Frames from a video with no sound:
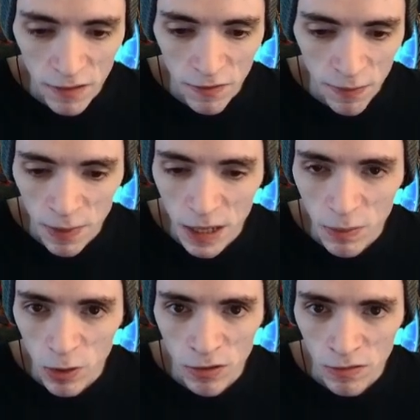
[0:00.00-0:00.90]

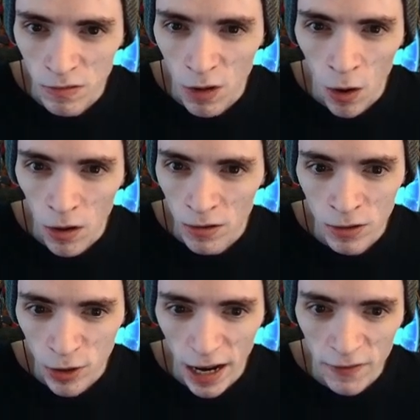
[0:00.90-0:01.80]
people all
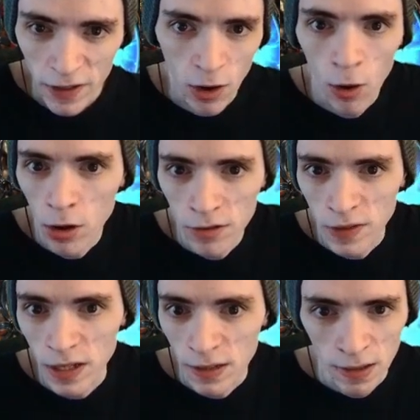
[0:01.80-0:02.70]
crafting all of
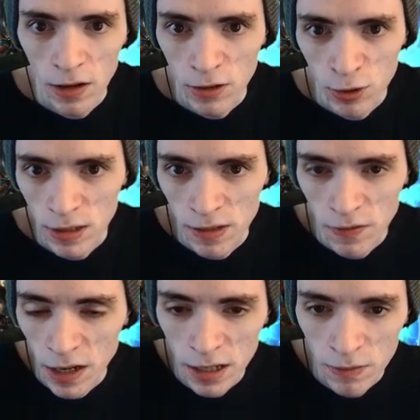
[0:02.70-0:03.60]
these hundreds of
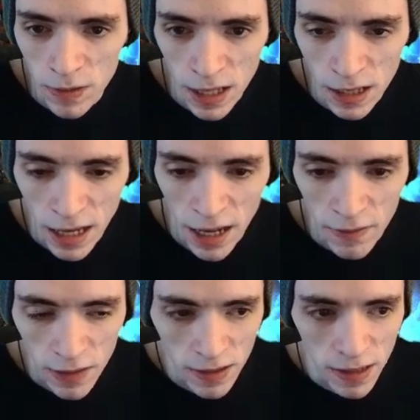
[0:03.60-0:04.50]
items that they have
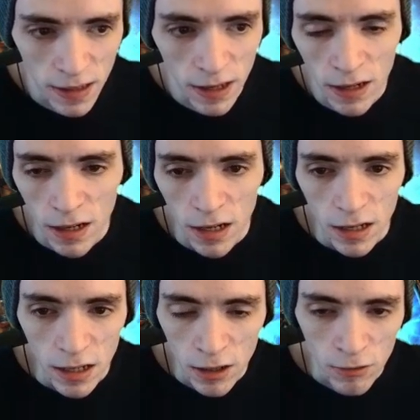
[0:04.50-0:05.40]
listed there.
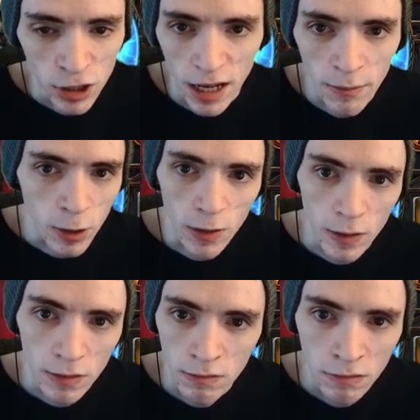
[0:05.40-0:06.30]

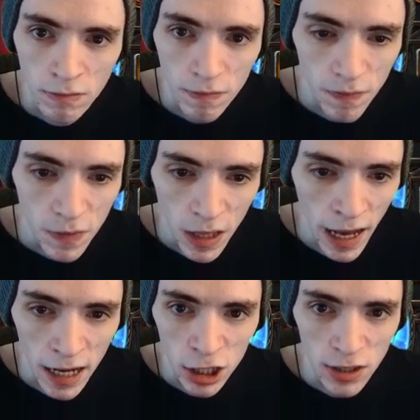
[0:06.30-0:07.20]
Janebu
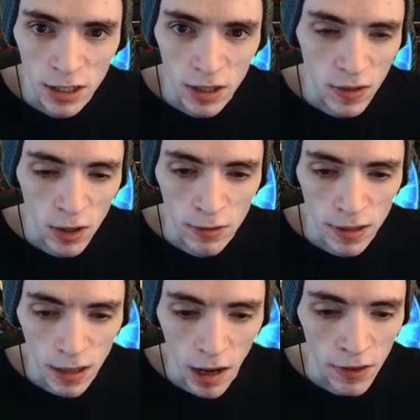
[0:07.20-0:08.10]
actually doesn't
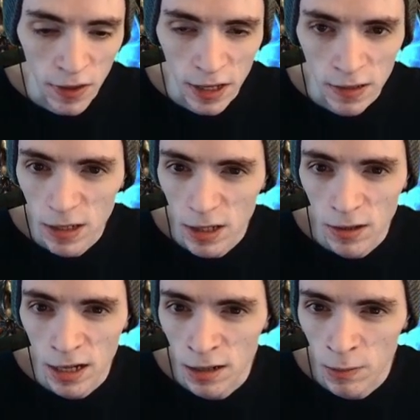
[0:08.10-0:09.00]
own, I think, a single
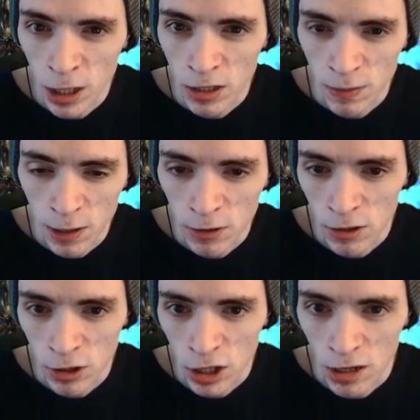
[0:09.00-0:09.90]
item on his mirror
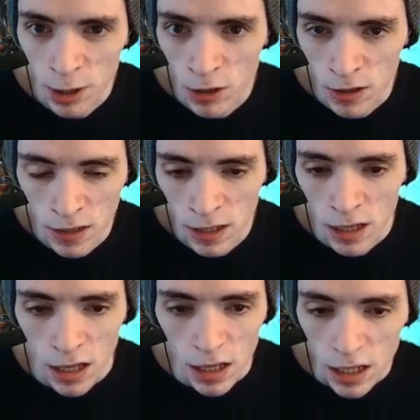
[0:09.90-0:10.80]
tier shop currently.
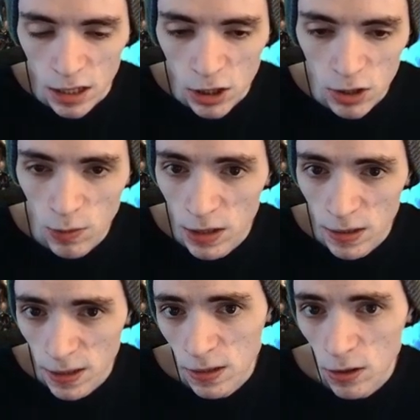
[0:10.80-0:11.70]
He just runs
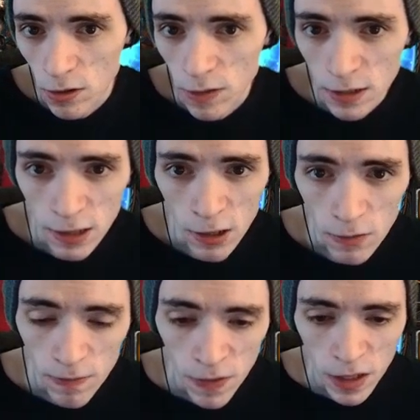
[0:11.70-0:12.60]
the service.
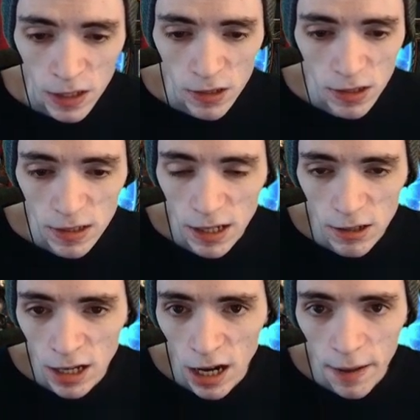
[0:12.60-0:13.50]
So he's just there
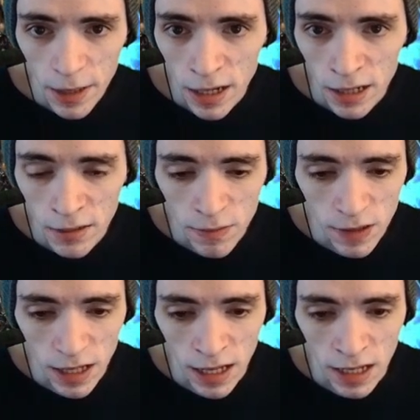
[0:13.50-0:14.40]
to copy items,
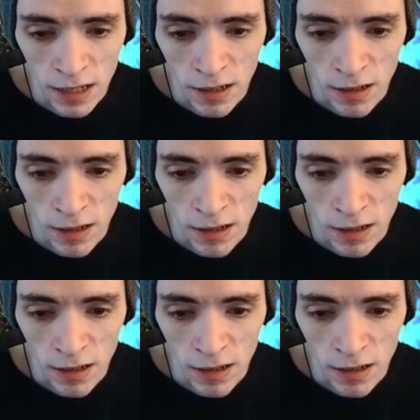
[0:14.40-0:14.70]
and